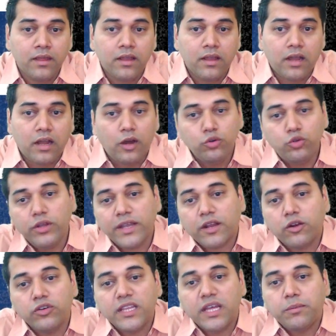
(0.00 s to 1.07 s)
how to
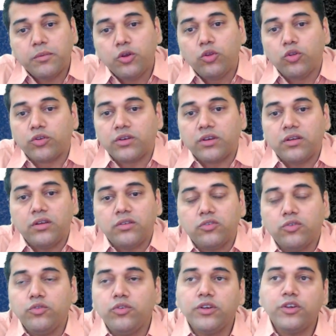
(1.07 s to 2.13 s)
account the above loan. So
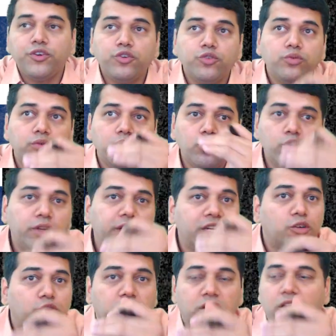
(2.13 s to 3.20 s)
you need to look
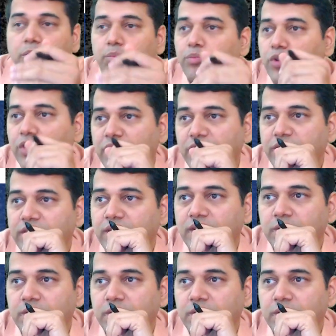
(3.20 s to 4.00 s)
into the components there.